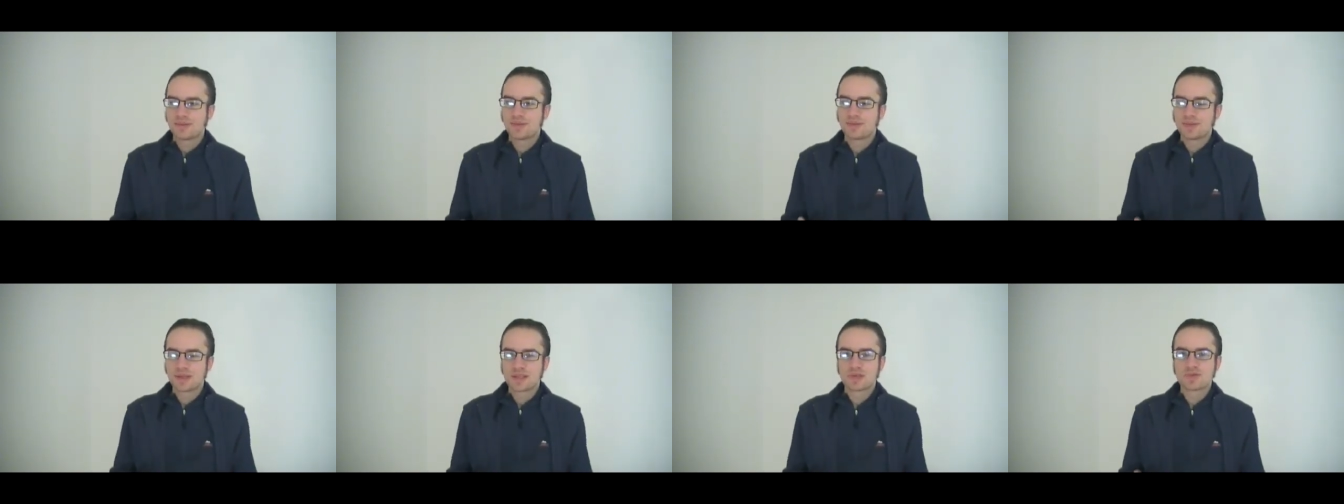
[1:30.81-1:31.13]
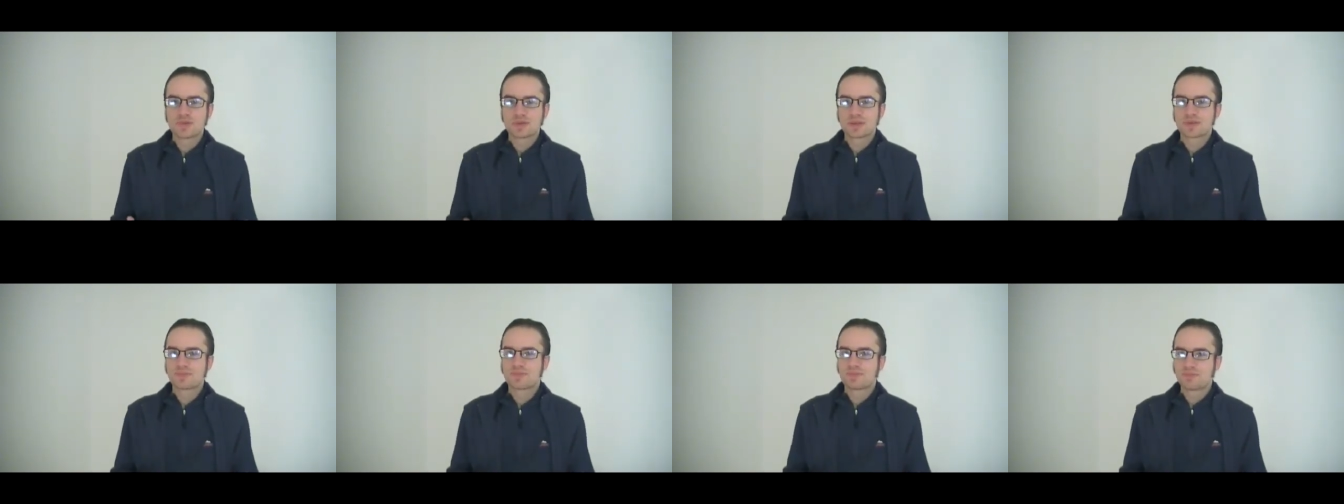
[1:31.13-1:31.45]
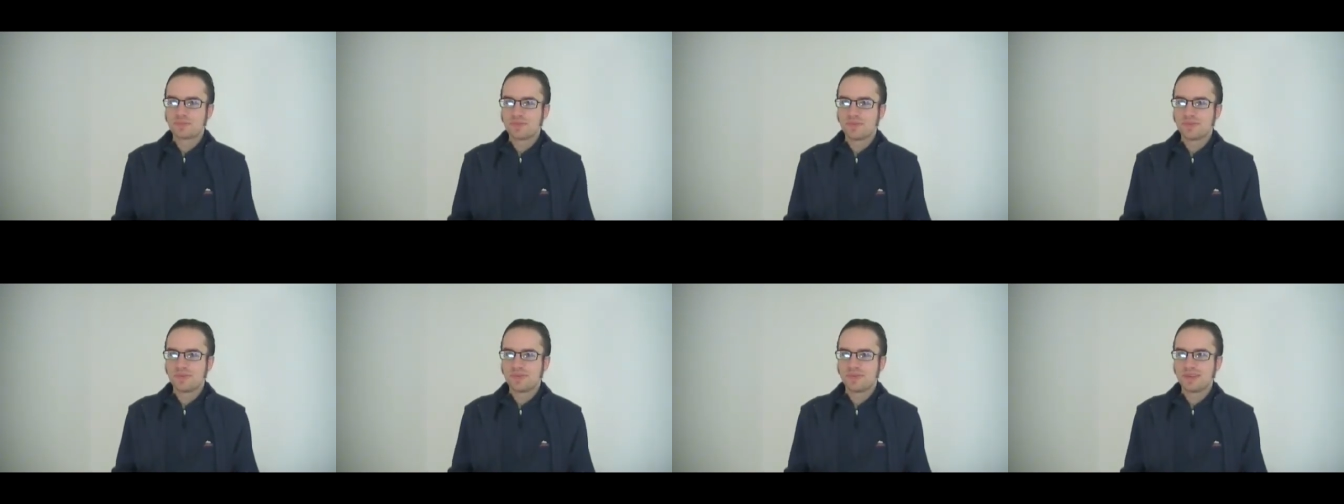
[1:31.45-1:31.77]
This
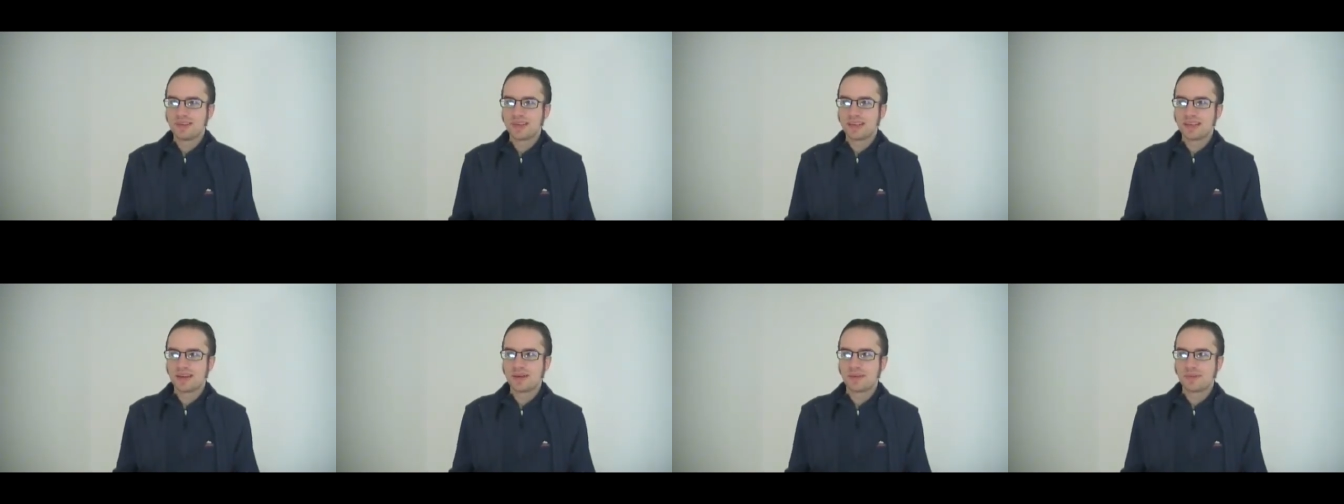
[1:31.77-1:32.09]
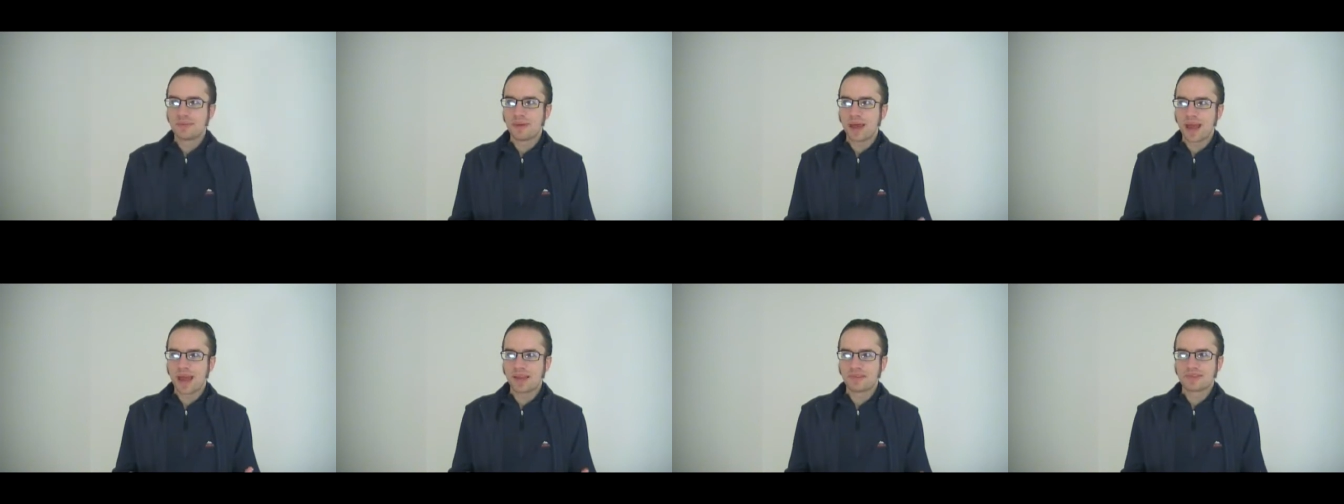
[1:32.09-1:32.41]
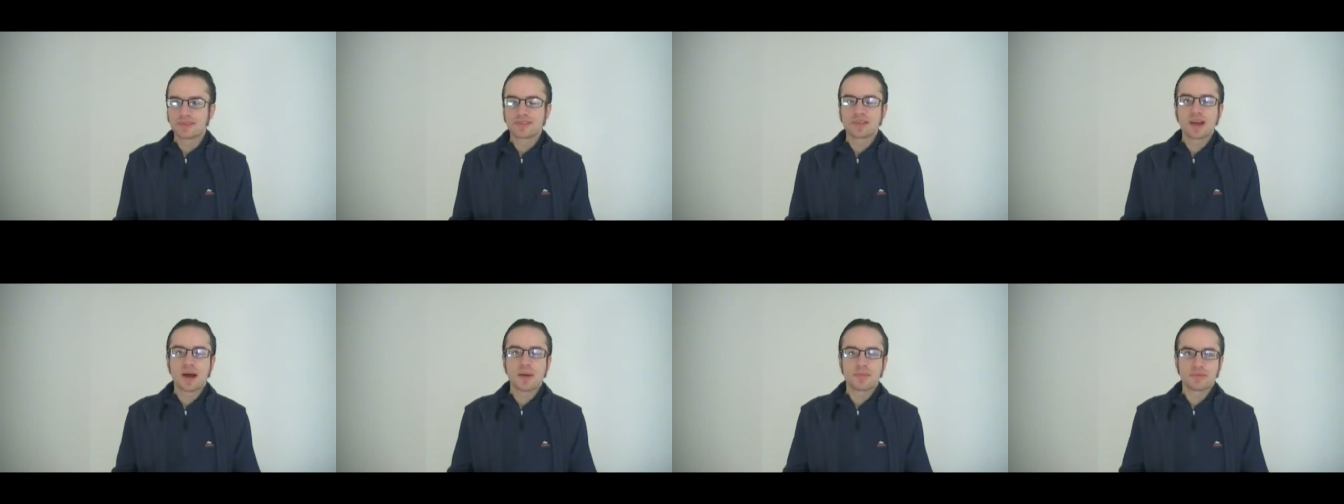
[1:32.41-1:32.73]
was him at
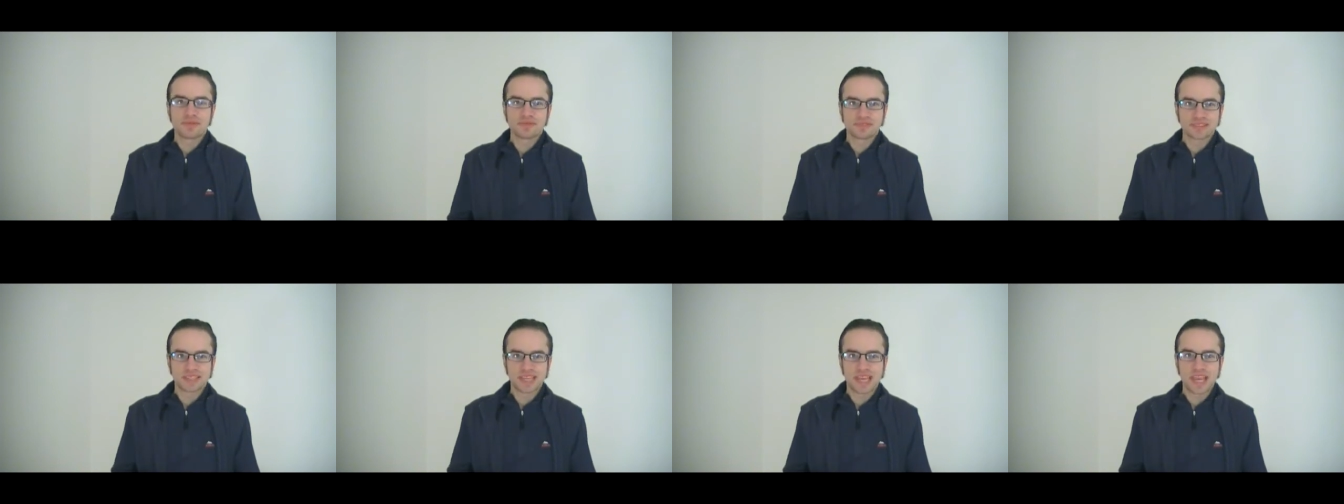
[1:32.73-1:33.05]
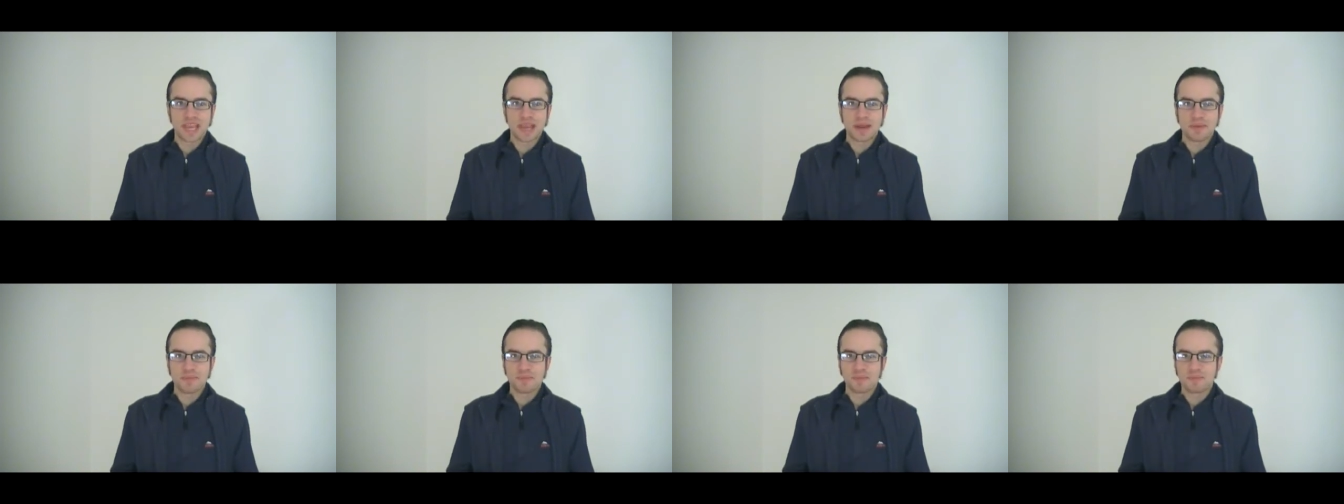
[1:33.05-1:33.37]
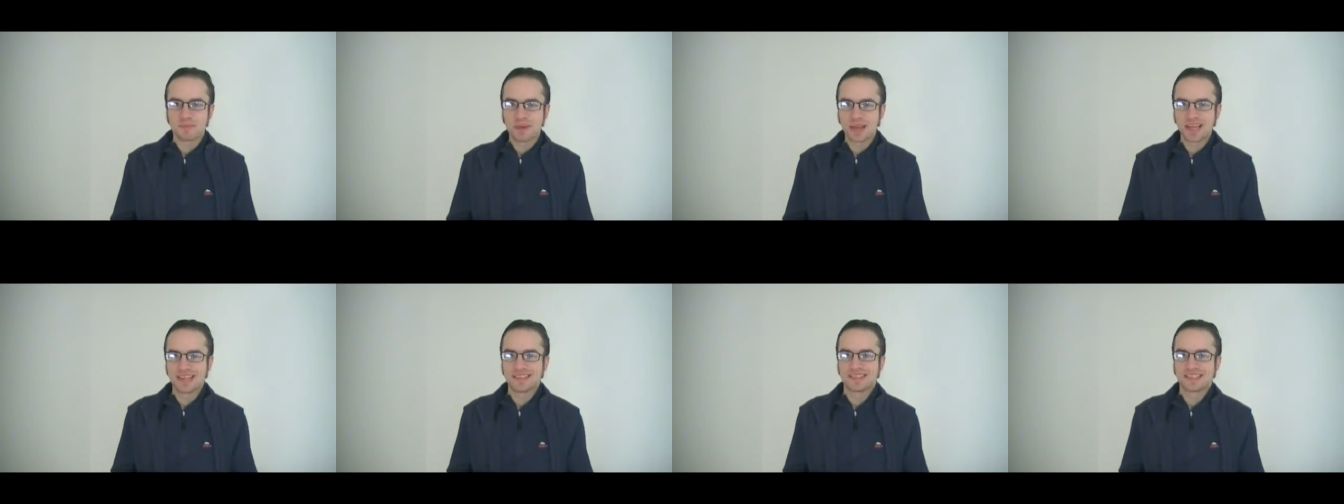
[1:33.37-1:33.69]
the top of his game,
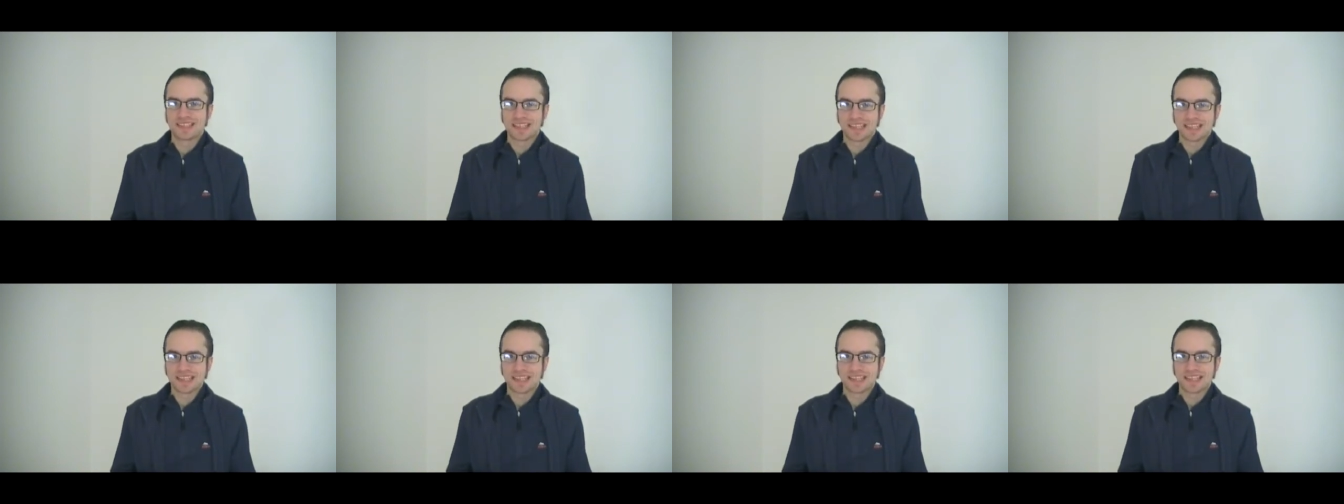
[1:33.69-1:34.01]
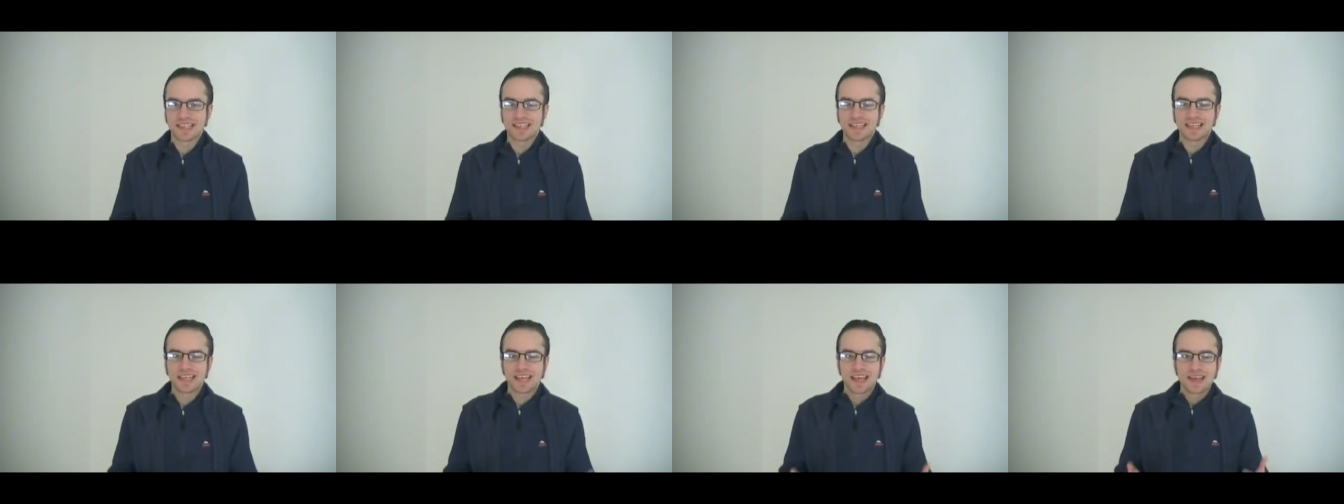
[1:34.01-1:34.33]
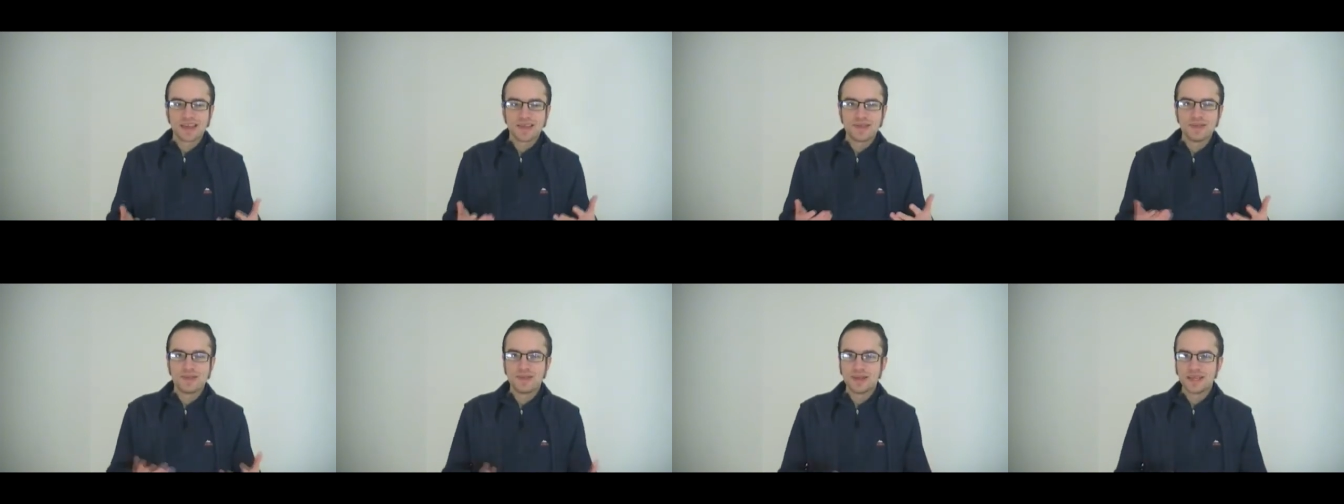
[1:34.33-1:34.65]
basically.
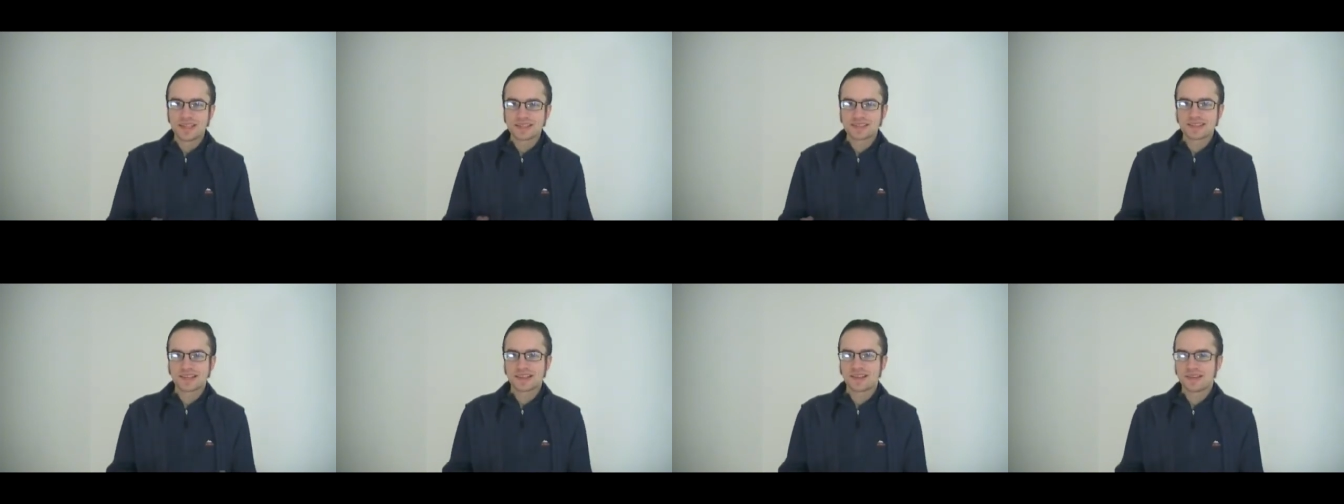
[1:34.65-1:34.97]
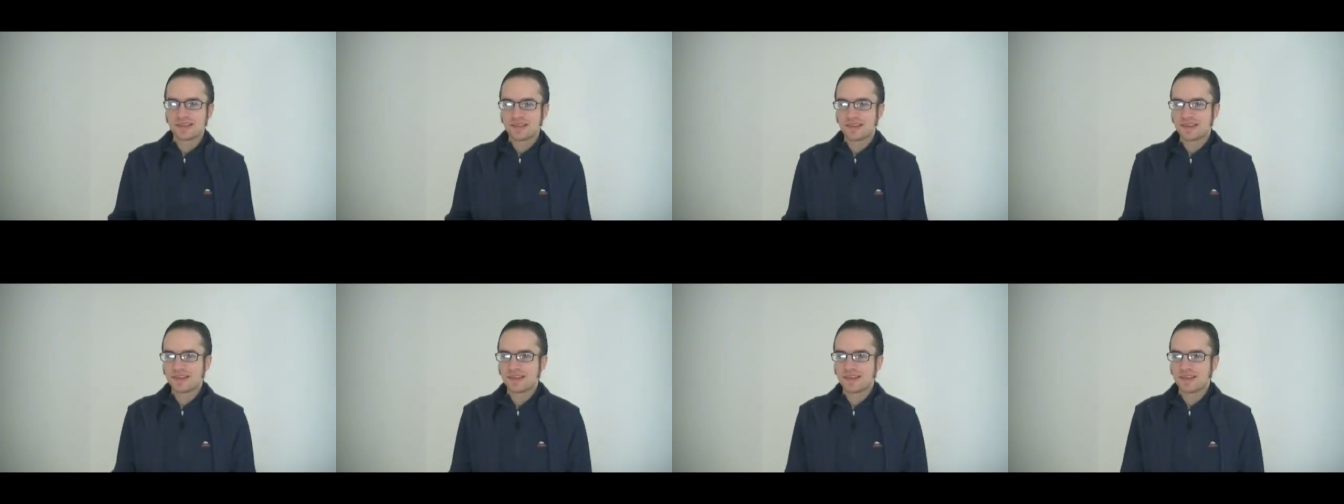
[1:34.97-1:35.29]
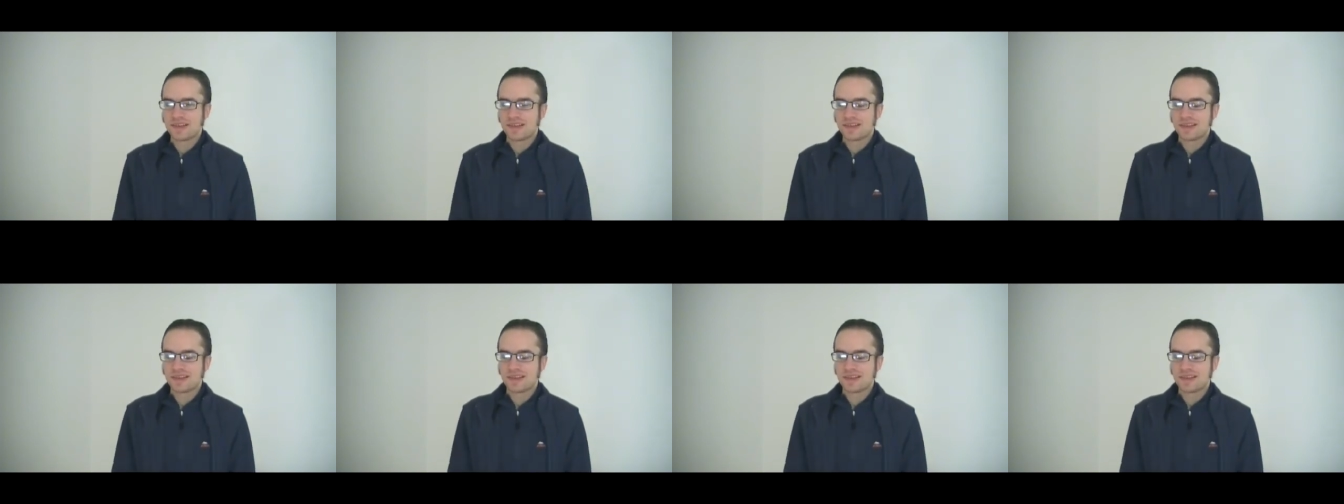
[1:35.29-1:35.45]
This and